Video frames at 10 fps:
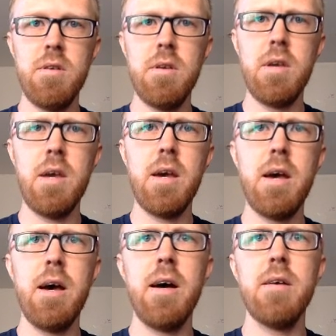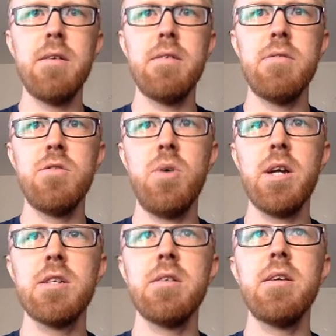Yeah, so
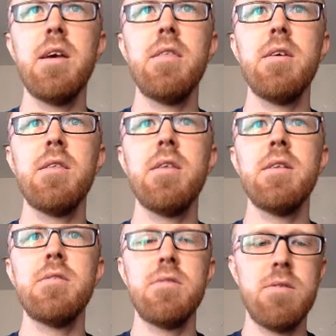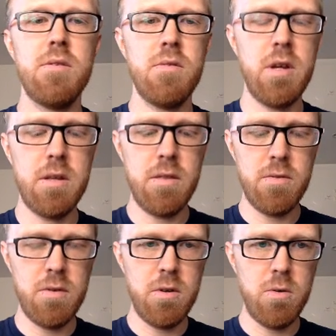actually I think that's threaded
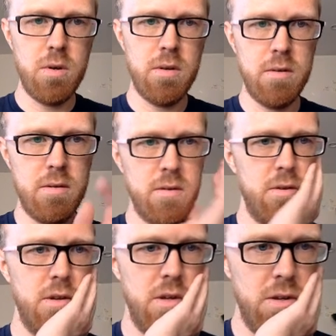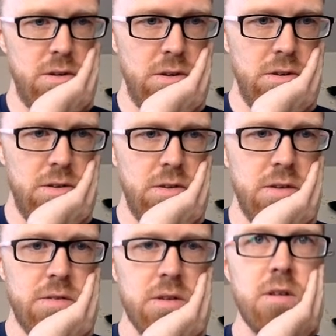through.
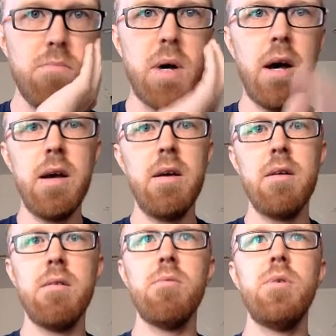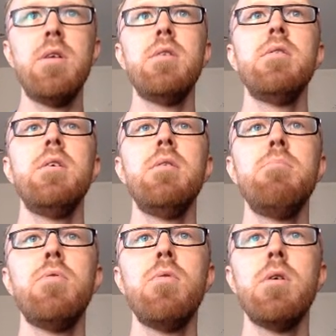Does it compile? We need to
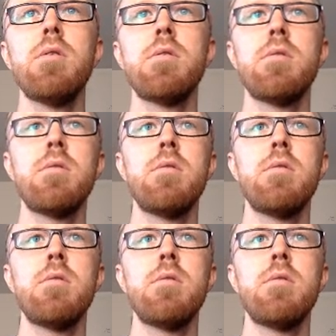import